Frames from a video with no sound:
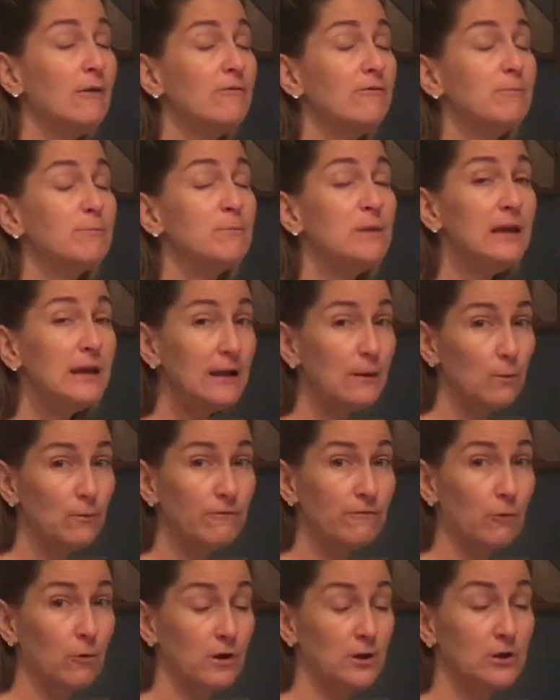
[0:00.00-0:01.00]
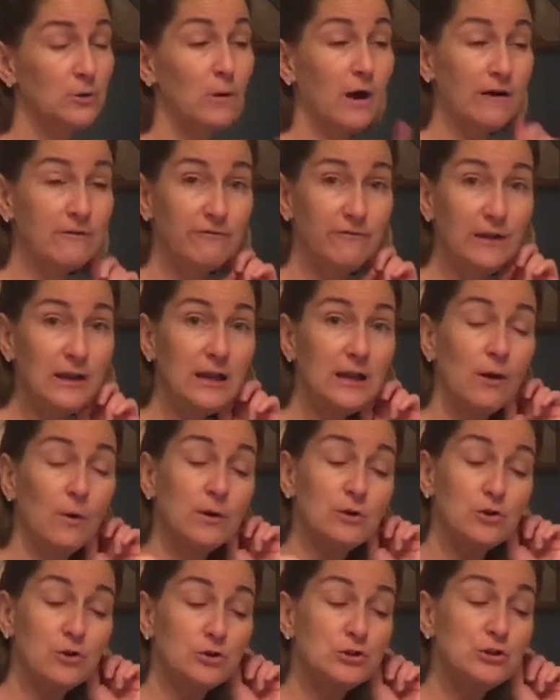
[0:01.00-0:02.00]
meeting for you on video
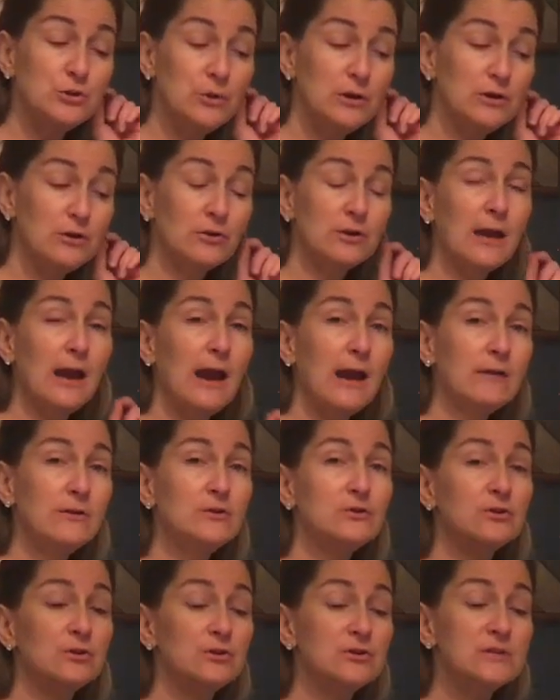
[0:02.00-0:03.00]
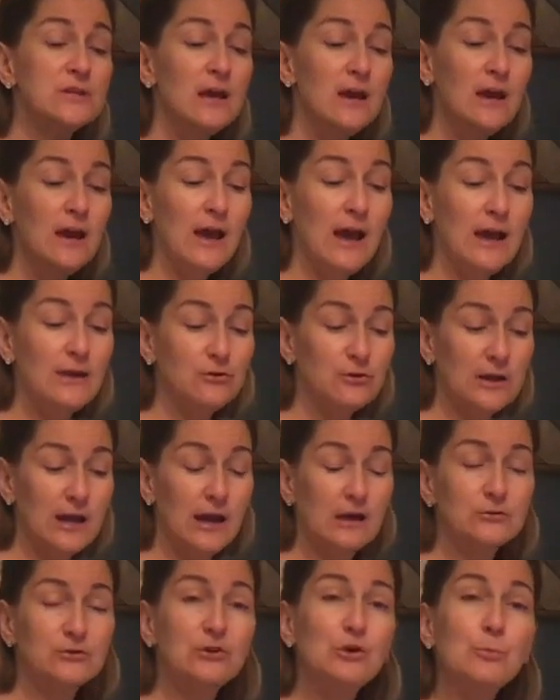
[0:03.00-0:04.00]
and you're doing your calendars and your
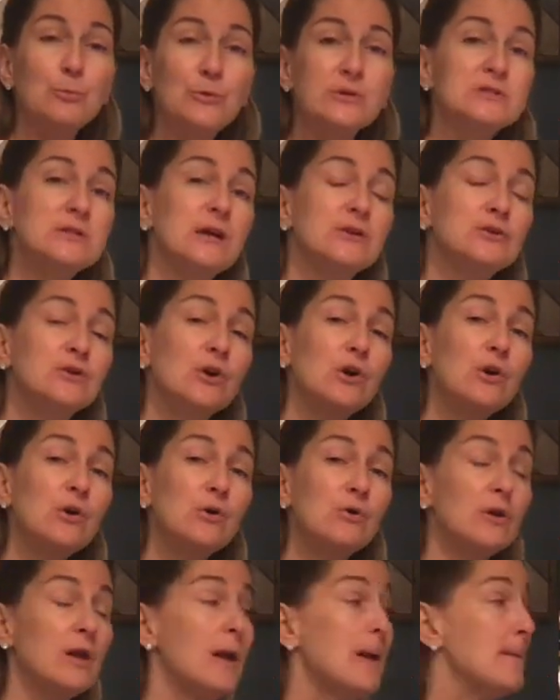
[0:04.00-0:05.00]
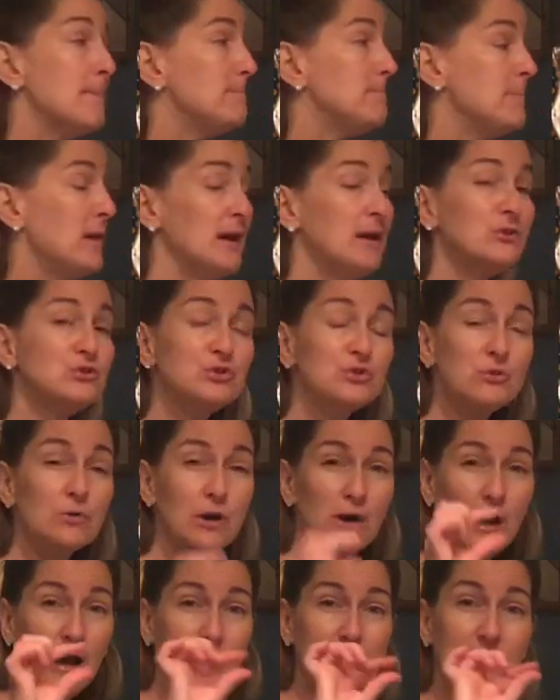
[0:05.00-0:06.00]
calendar notebooks on your own, make
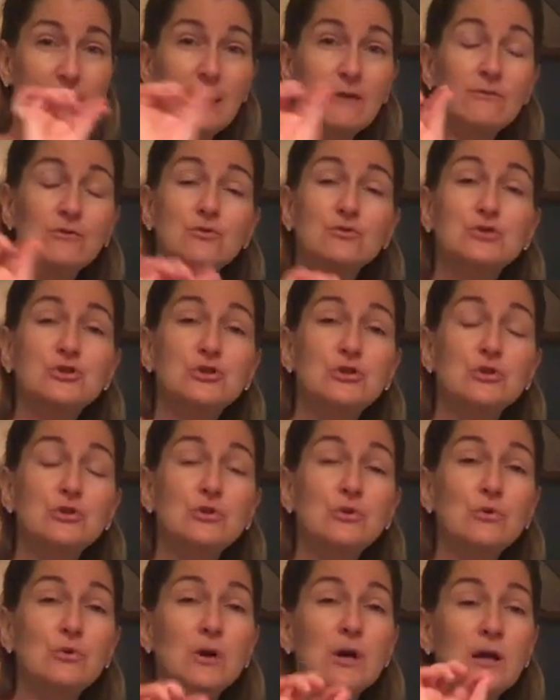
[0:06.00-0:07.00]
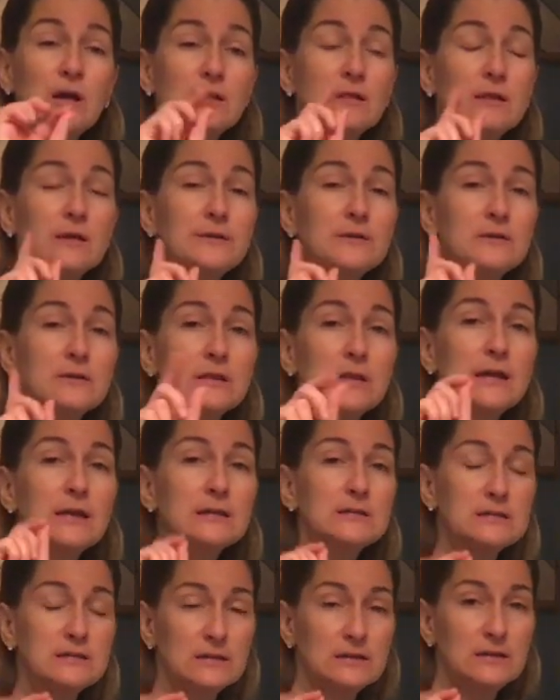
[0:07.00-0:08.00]
sure I gave you 2 little links
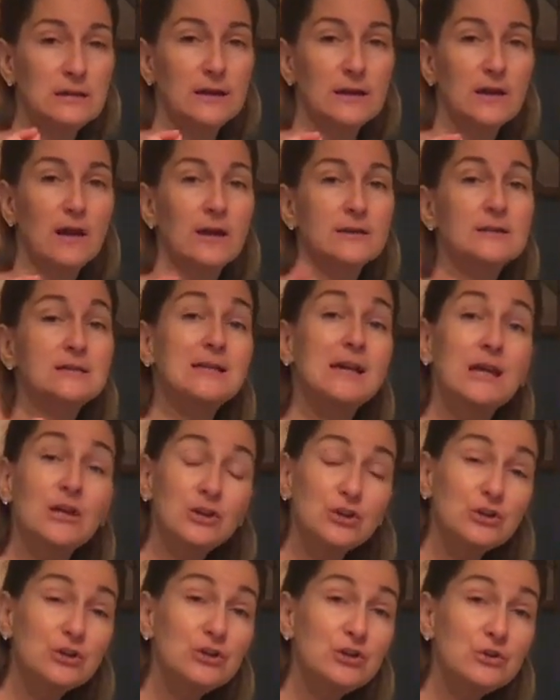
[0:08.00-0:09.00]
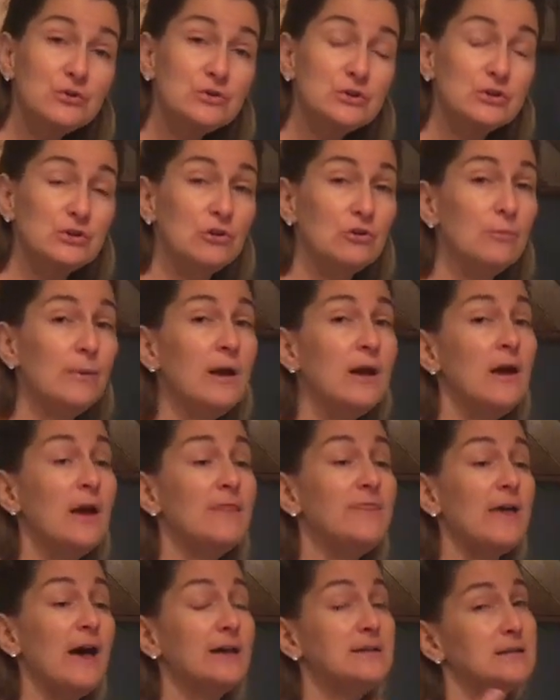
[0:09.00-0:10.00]
to click on to take you to YouTube.
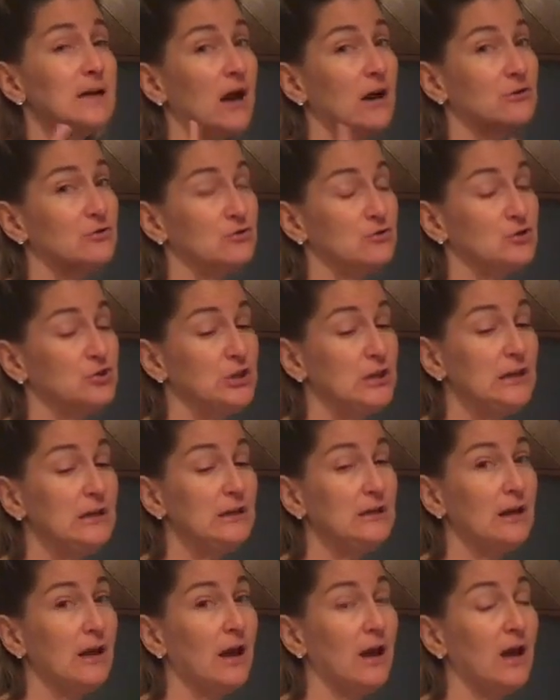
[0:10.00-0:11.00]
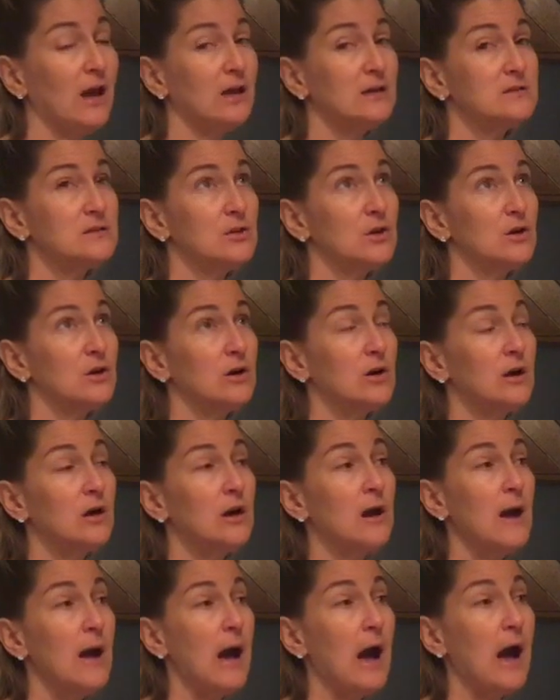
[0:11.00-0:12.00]
That Dr. Jean has her
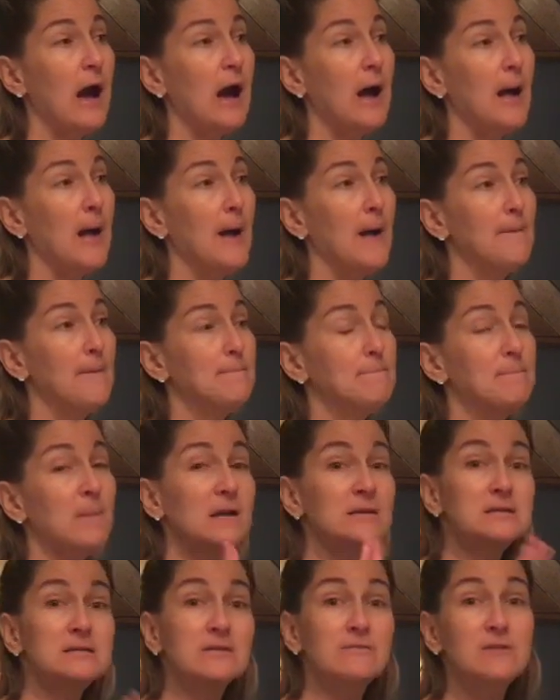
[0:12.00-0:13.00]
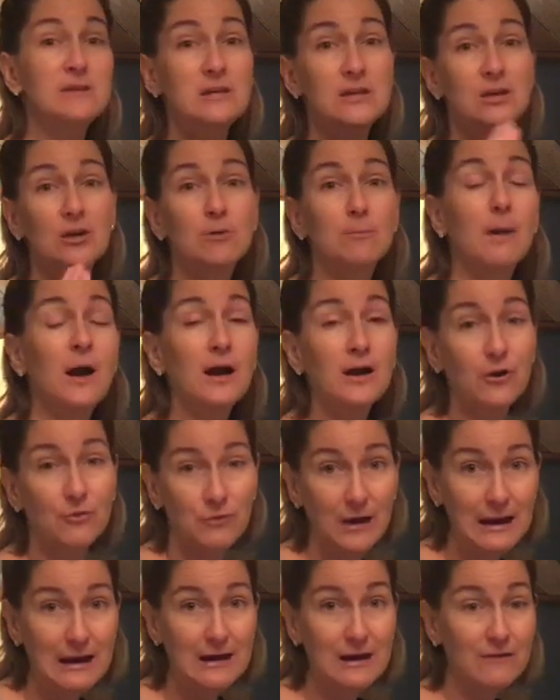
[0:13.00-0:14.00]
months of the year
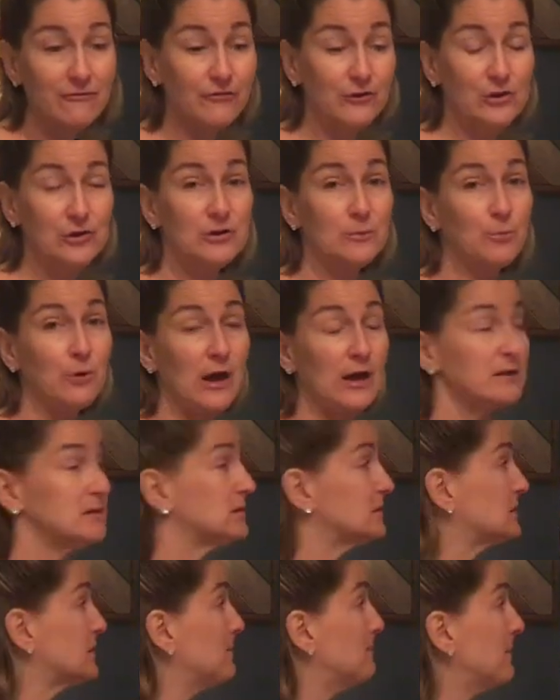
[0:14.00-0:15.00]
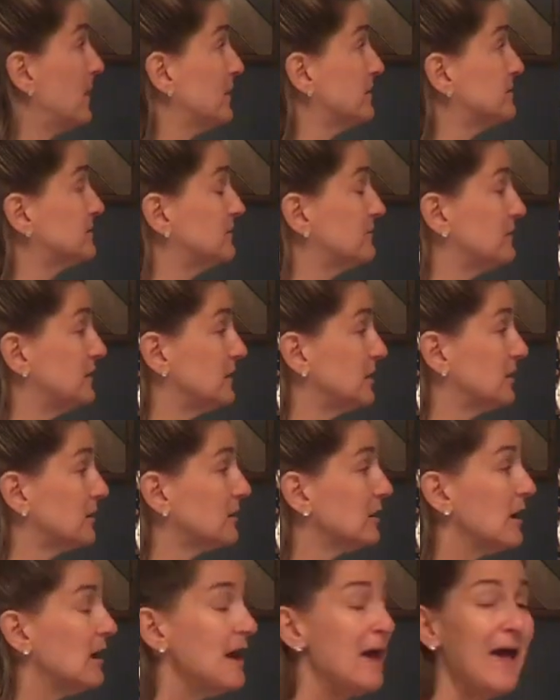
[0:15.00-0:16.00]
Macarena for you to practice the months of the year.
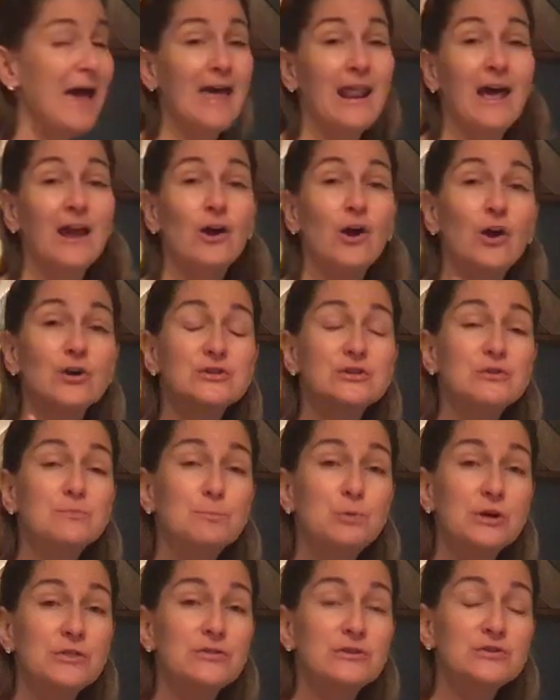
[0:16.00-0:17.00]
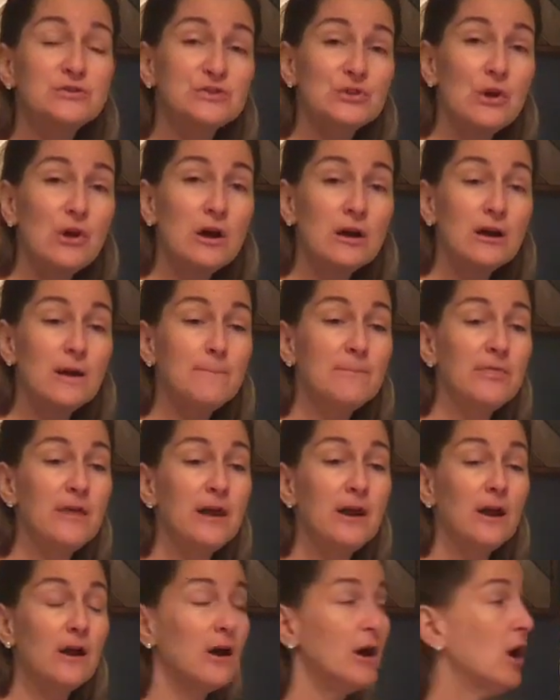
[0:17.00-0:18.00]
And I also put the song up
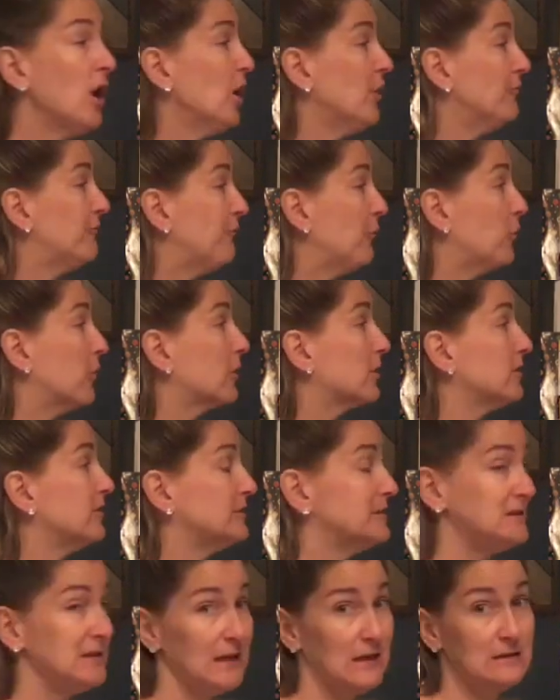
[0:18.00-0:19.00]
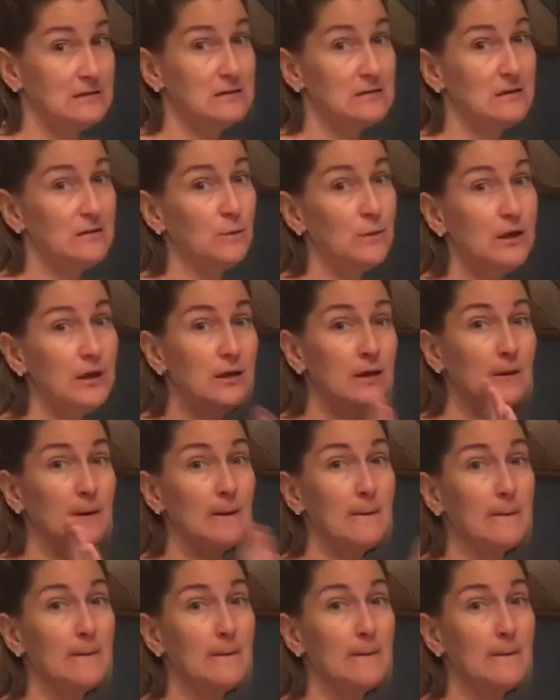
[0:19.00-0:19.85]
there for the days of the week.